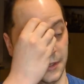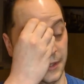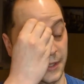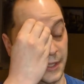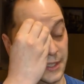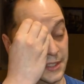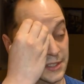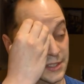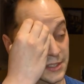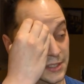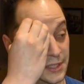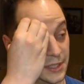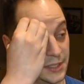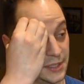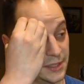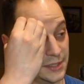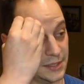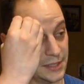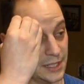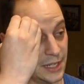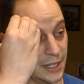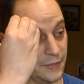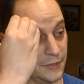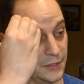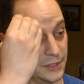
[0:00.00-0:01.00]
This
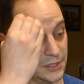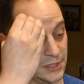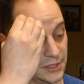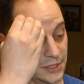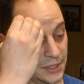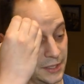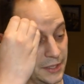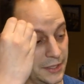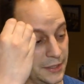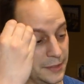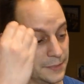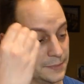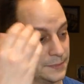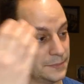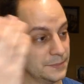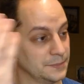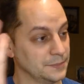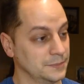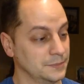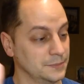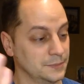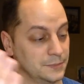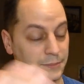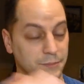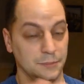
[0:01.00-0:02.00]
is obviously
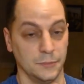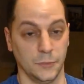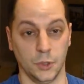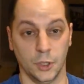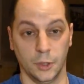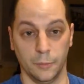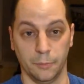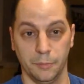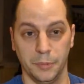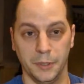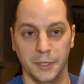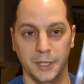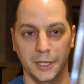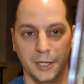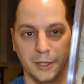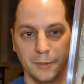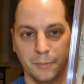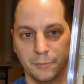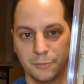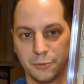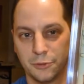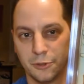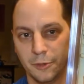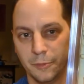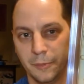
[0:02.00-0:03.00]
the
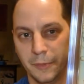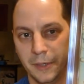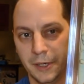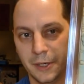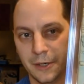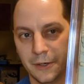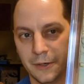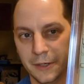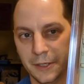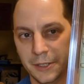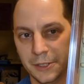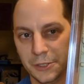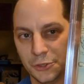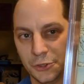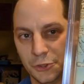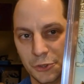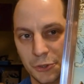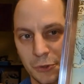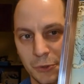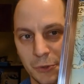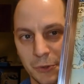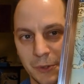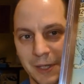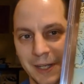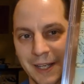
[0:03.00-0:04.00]
big premiere
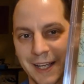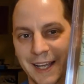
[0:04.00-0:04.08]
issue.